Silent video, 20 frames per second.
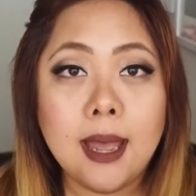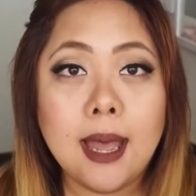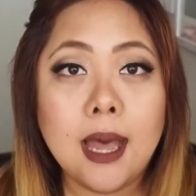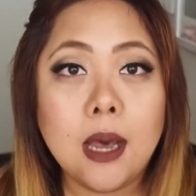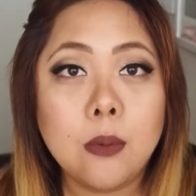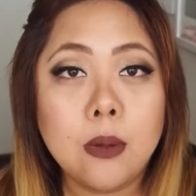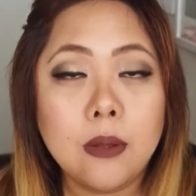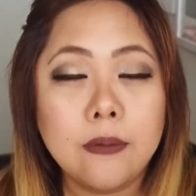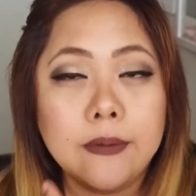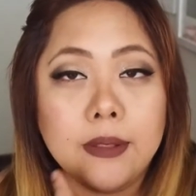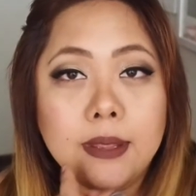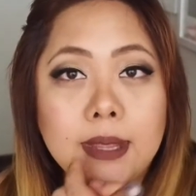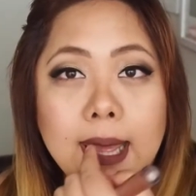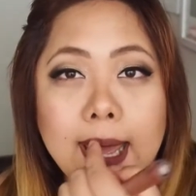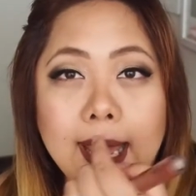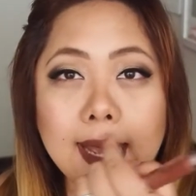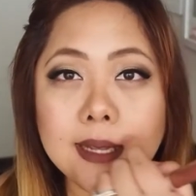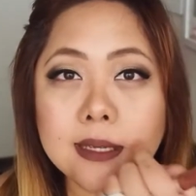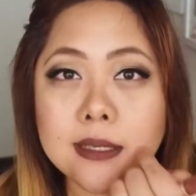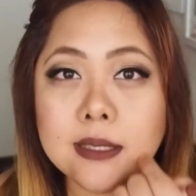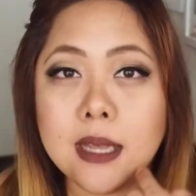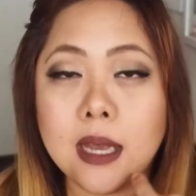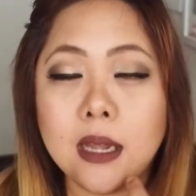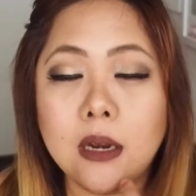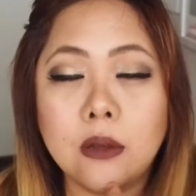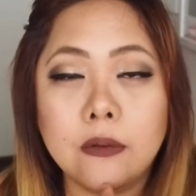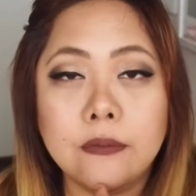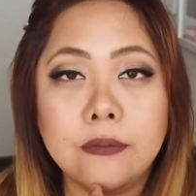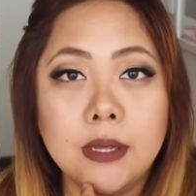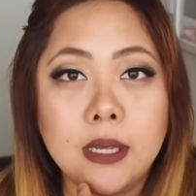However, the
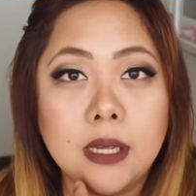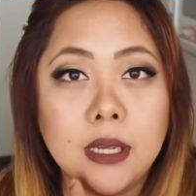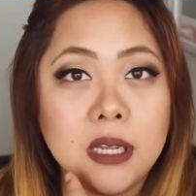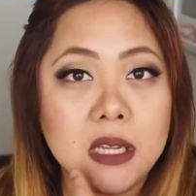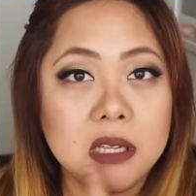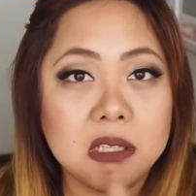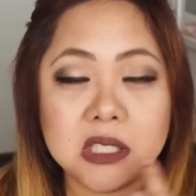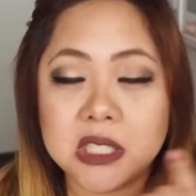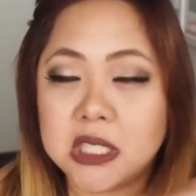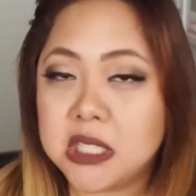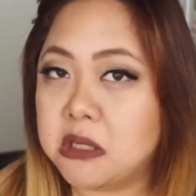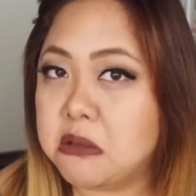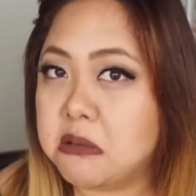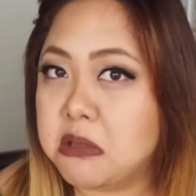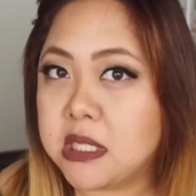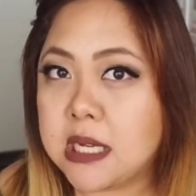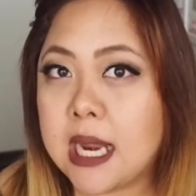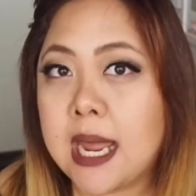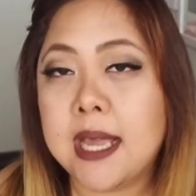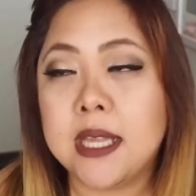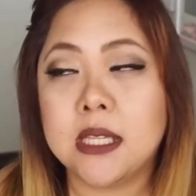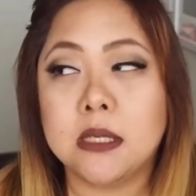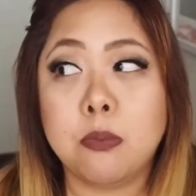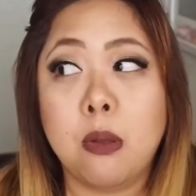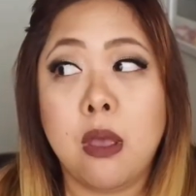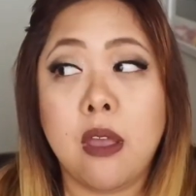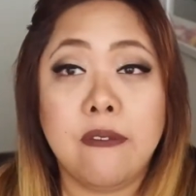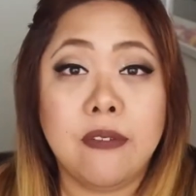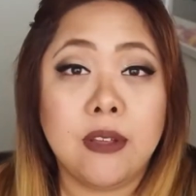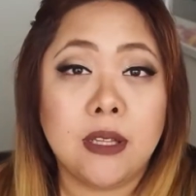outside of it still stays
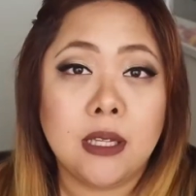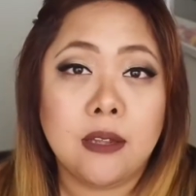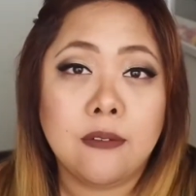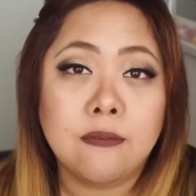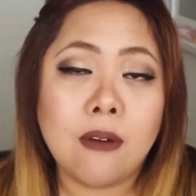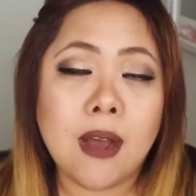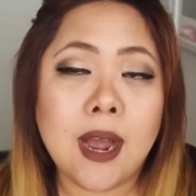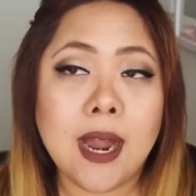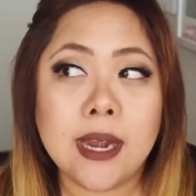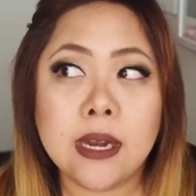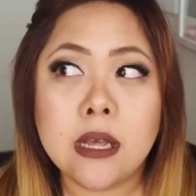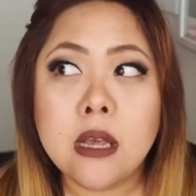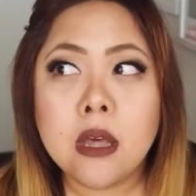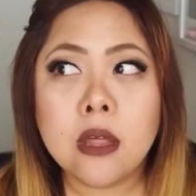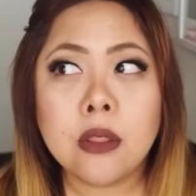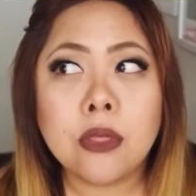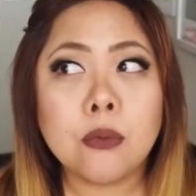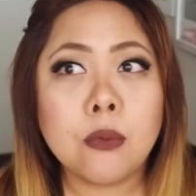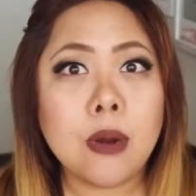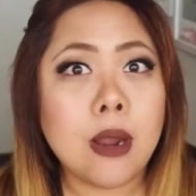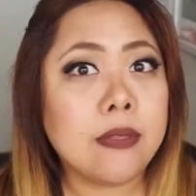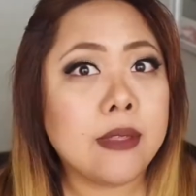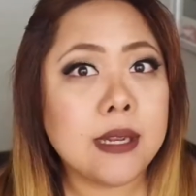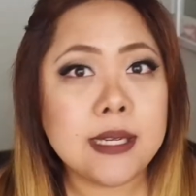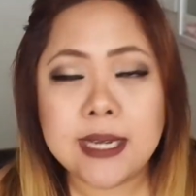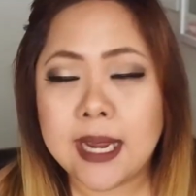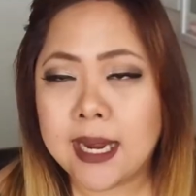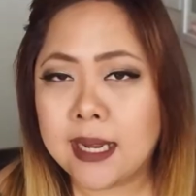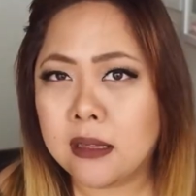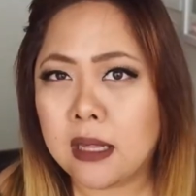perfectly fine throughout the
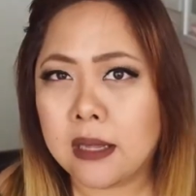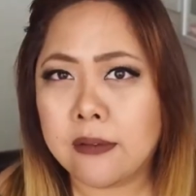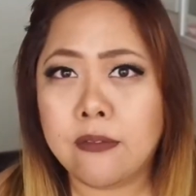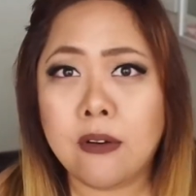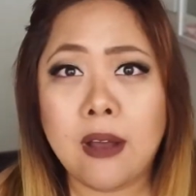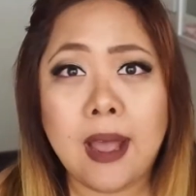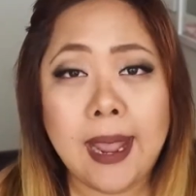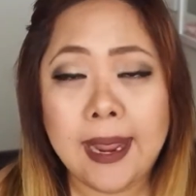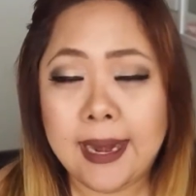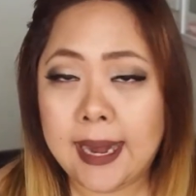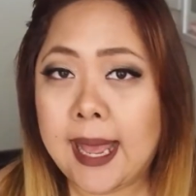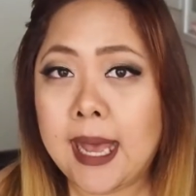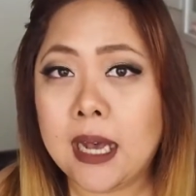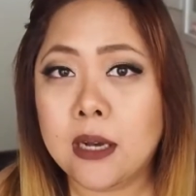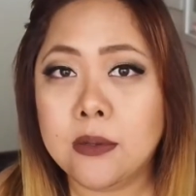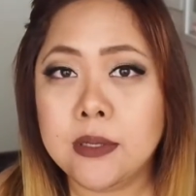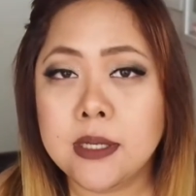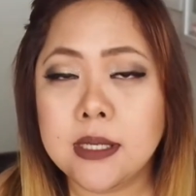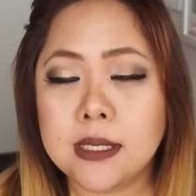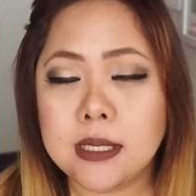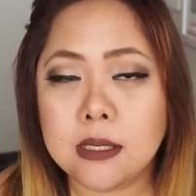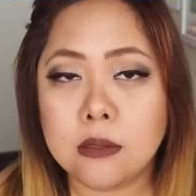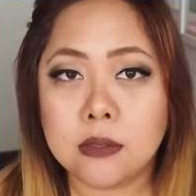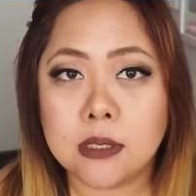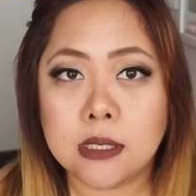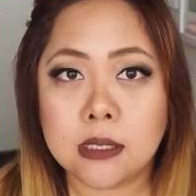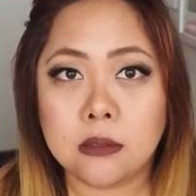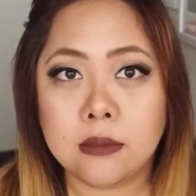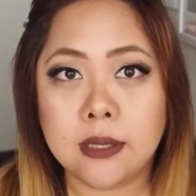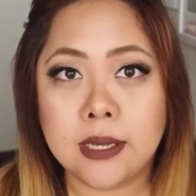day, like for 8 hours, it was
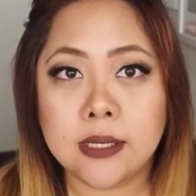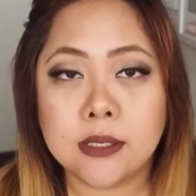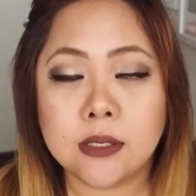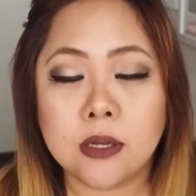still there.